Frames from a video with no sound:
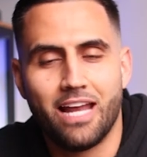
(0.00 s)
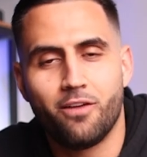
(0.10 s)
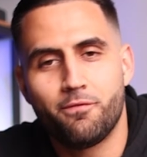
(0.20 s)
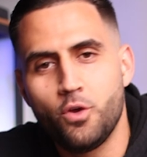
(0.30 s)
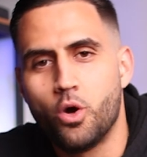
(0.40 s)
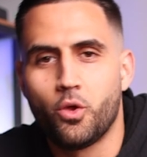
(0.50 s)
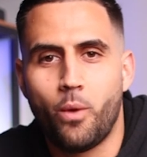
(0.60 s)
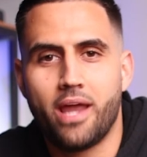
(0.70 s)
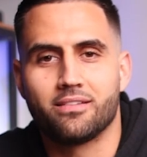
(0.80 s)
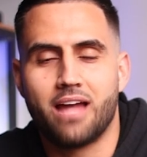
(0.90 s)
and a few other
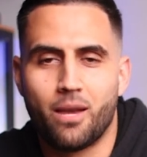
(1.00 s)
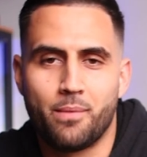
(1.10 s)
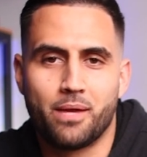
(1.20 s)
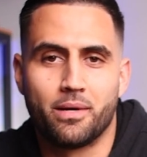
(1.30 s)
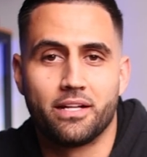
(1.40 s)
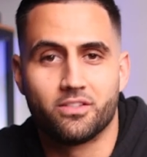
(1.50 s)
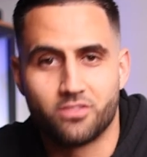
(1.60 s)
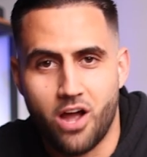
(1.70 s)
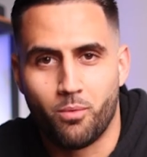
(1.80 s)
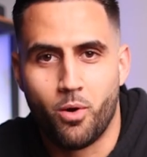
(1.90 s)
ways on how to make money in the
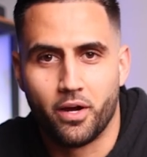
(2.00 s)
stock